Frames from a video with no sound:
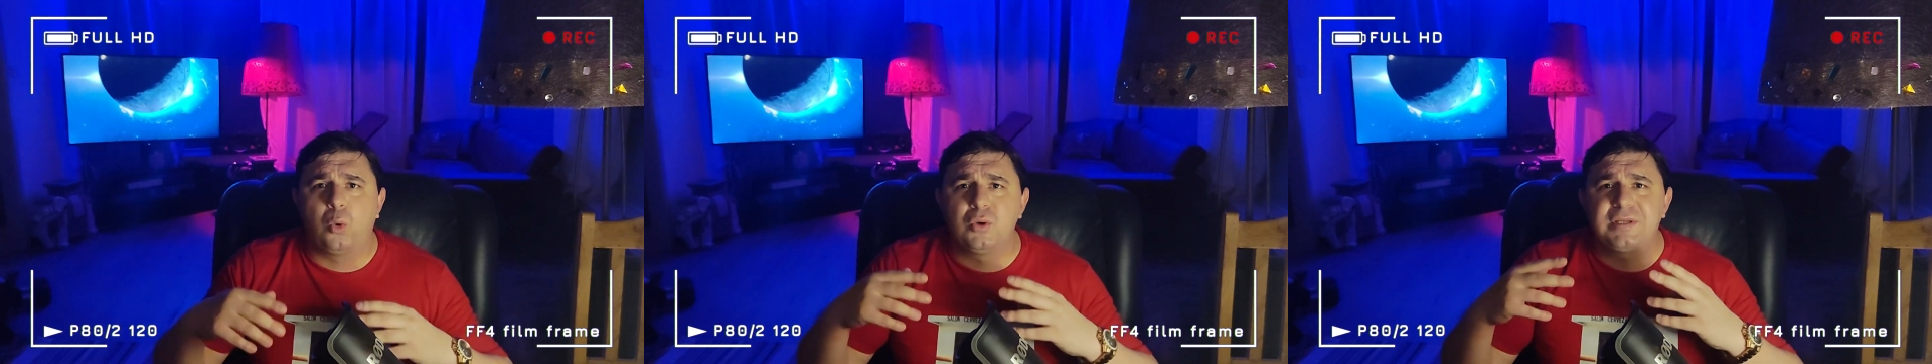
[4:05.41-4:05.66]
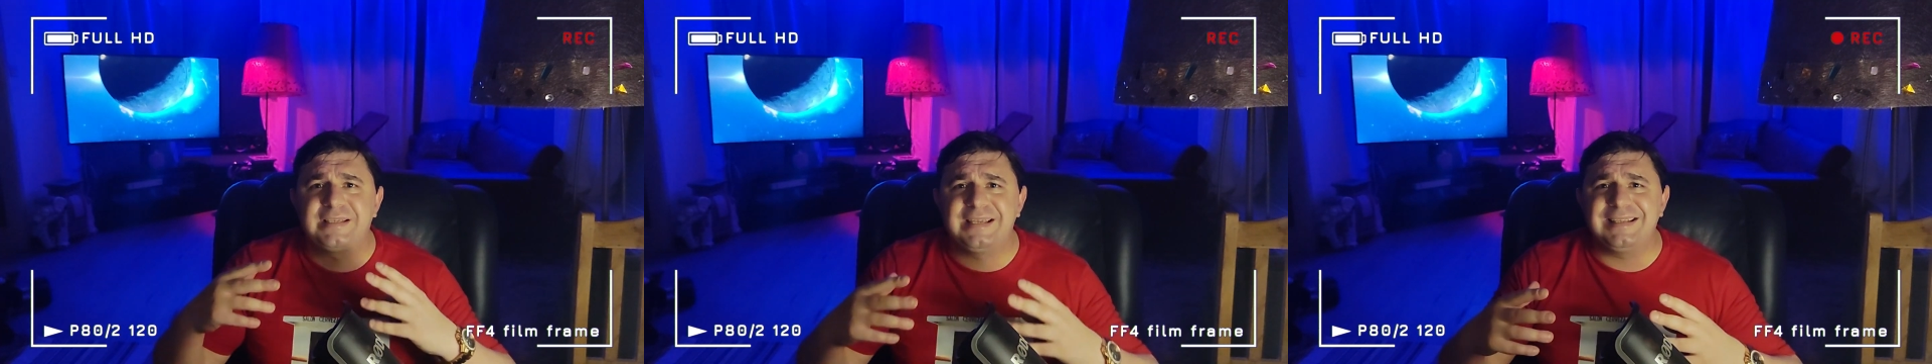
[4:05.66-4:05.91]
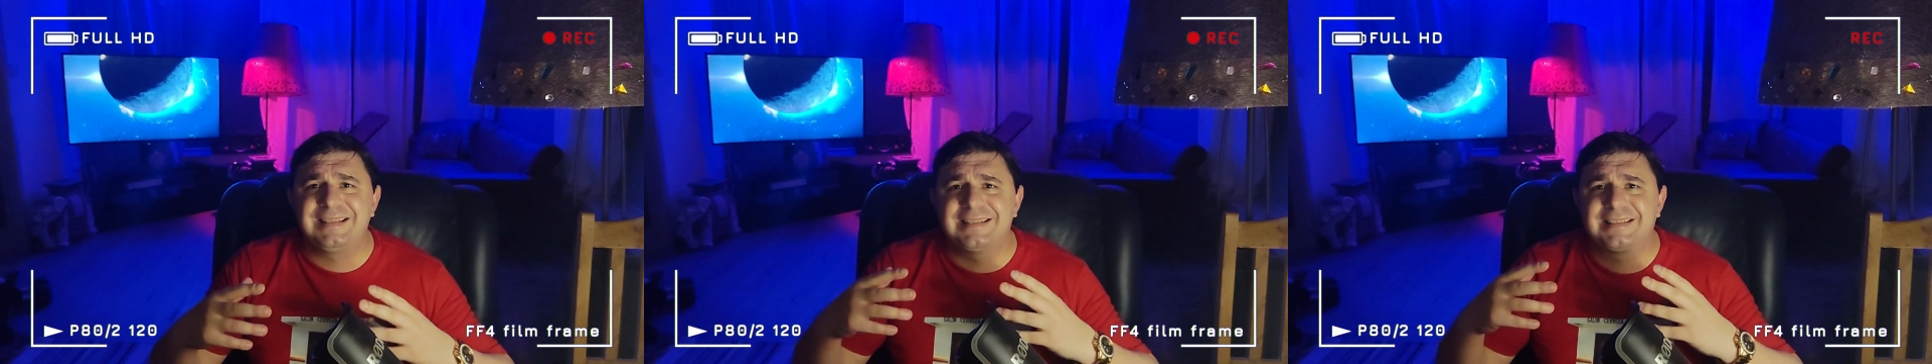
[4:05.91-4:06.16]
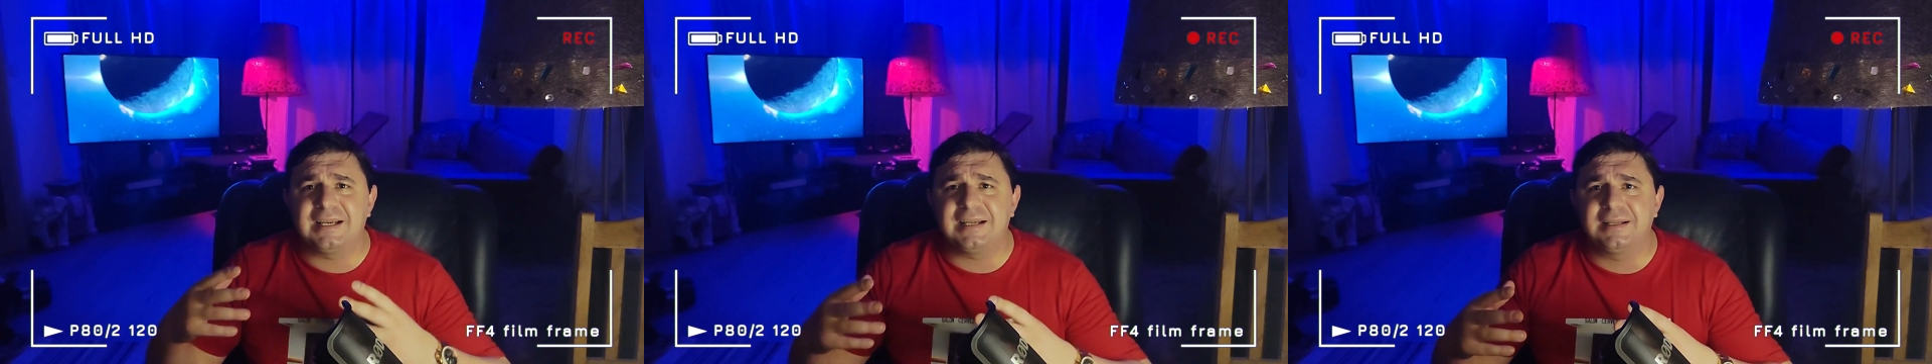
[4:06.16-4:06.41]
who see the
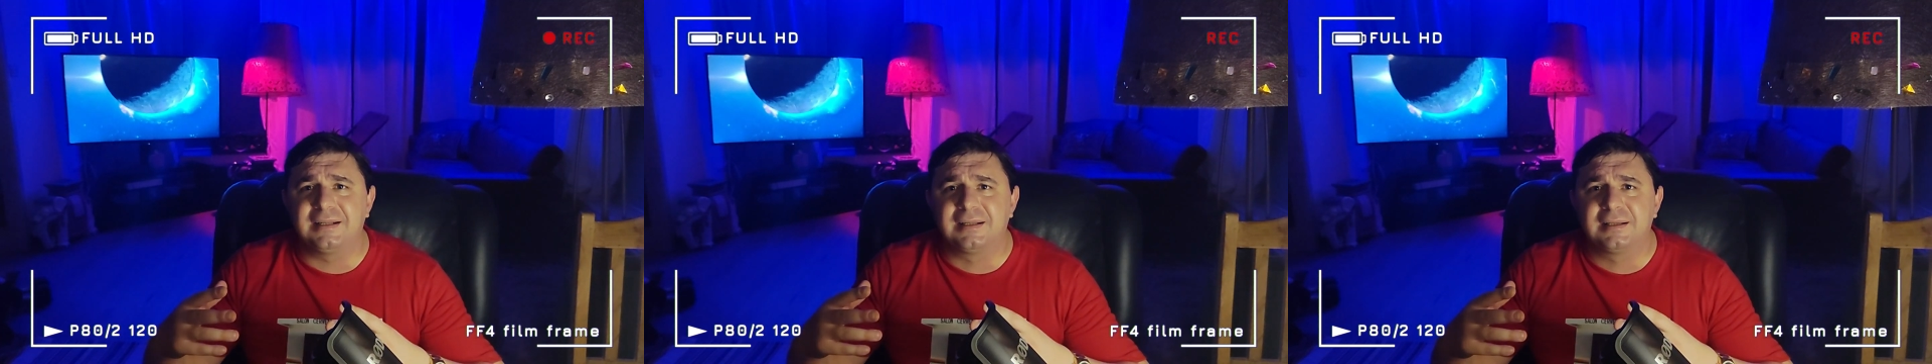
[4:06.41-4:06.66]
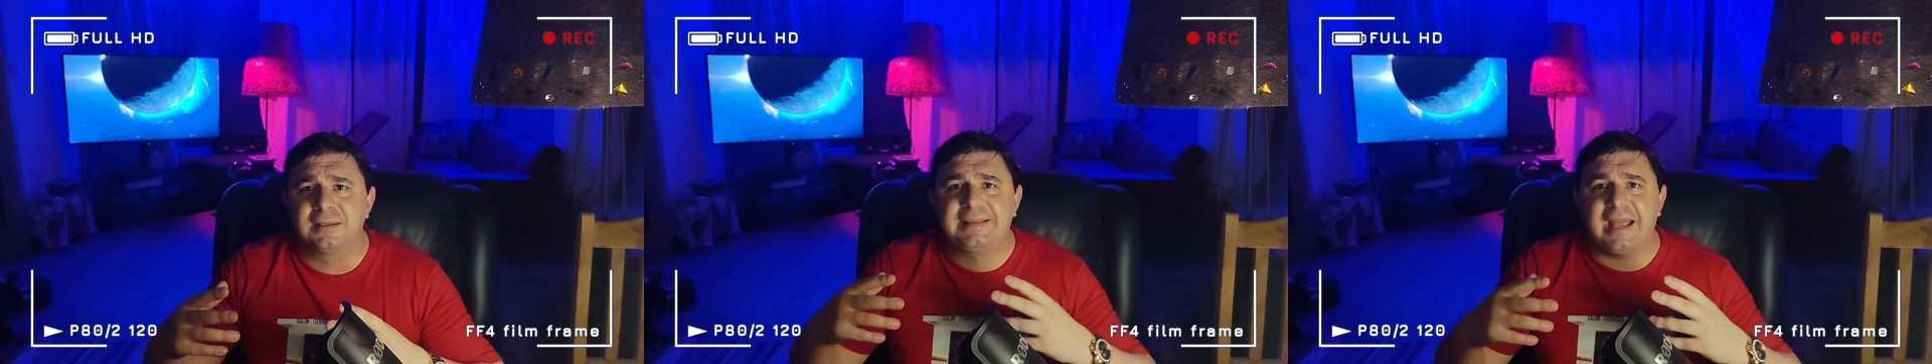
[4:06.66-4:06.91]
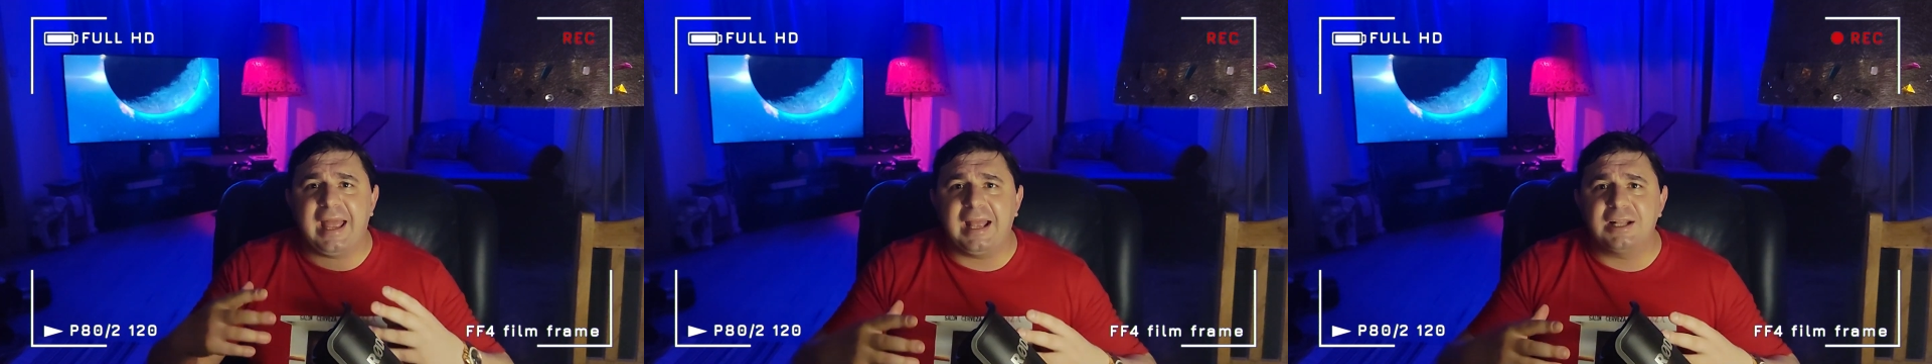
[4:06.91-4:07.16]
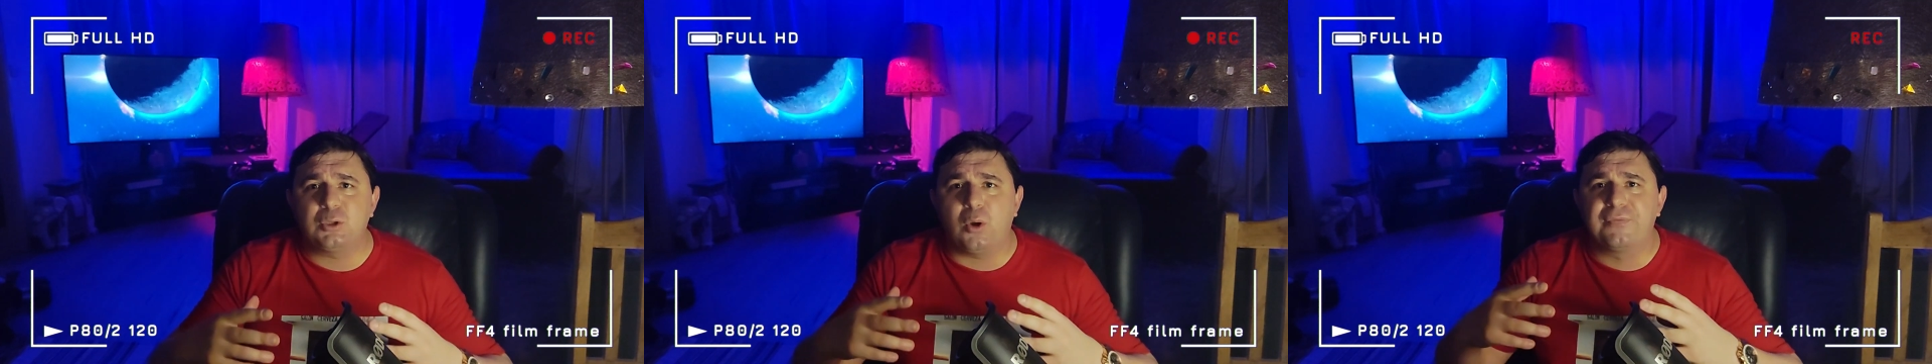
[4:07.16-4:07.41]
tunnel at the
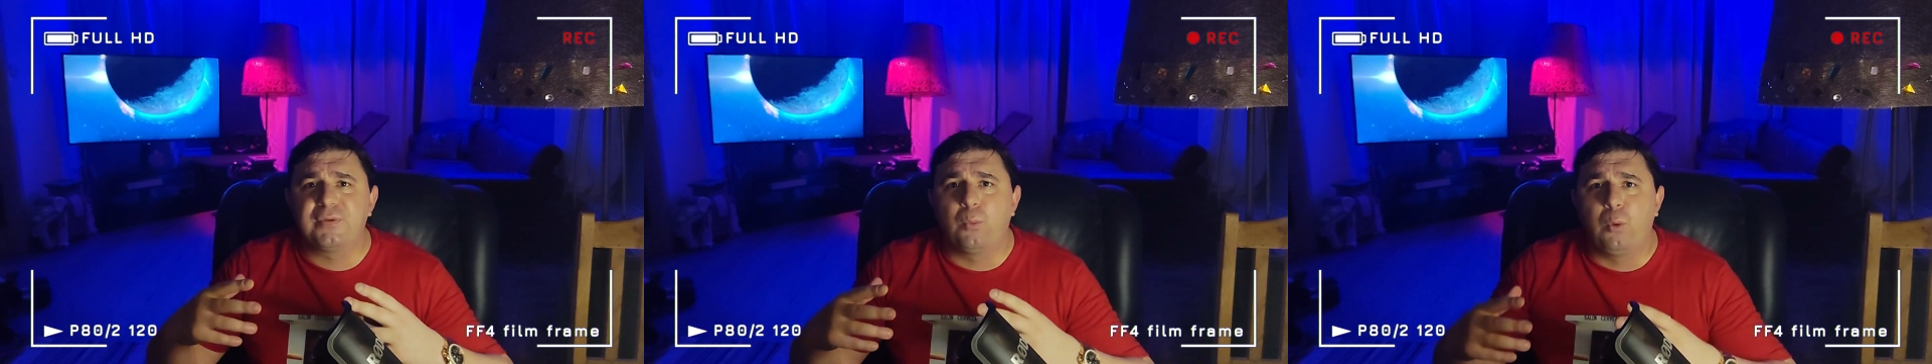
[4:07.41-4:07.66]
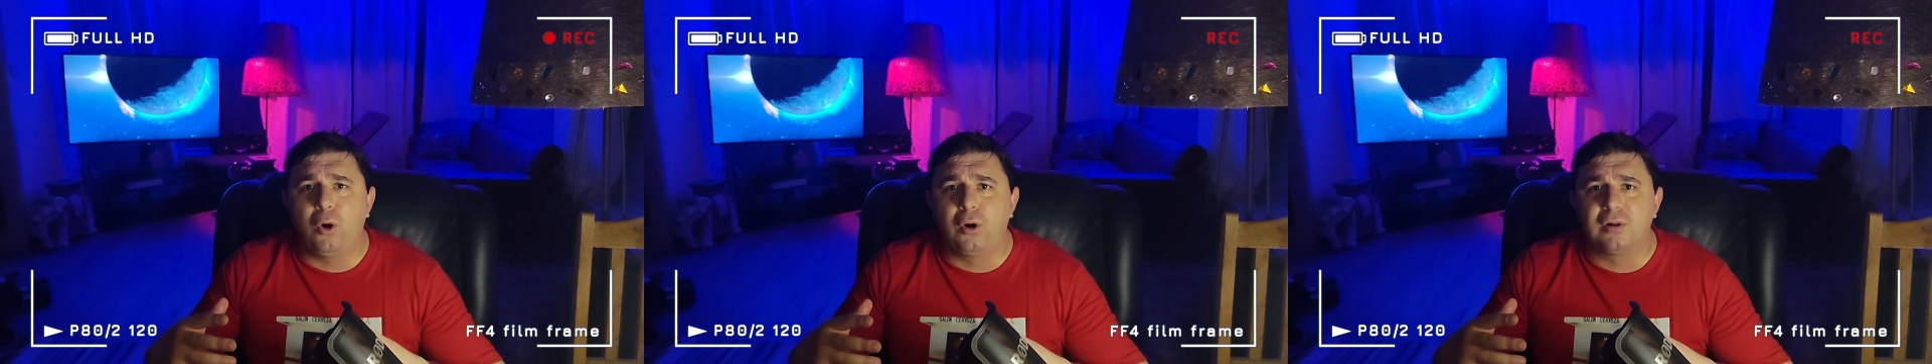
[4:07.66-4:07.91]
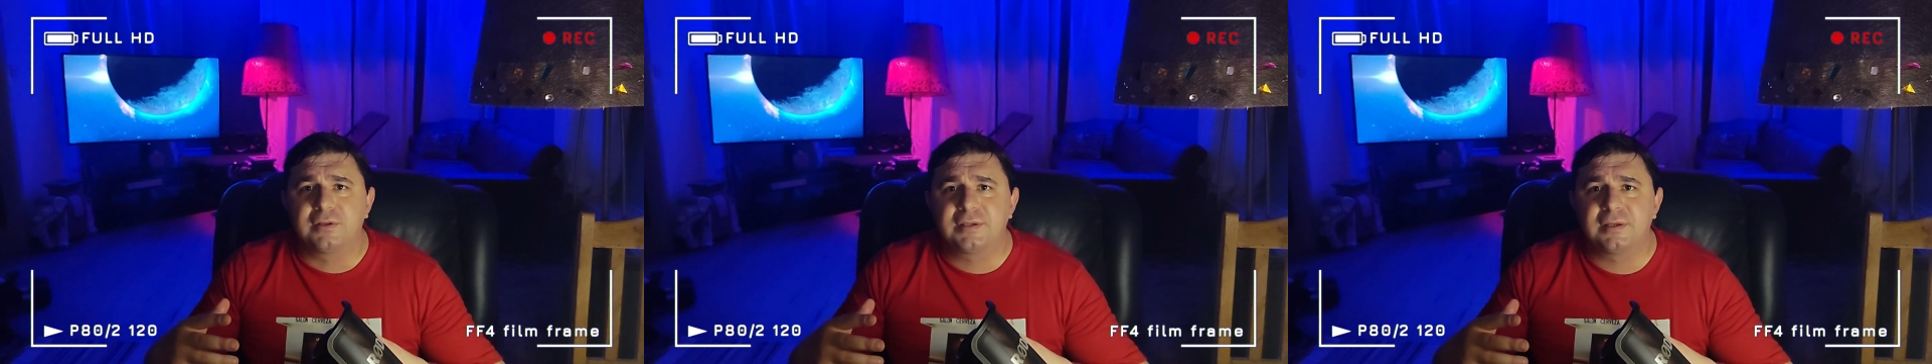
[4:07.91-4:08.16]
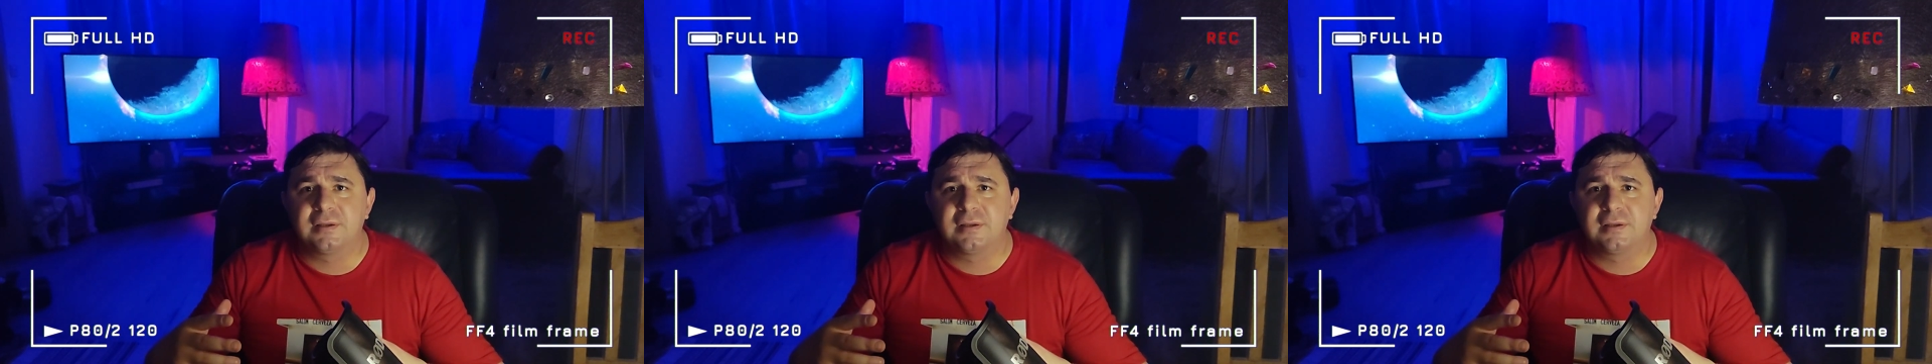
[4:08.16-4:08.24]
end of the world.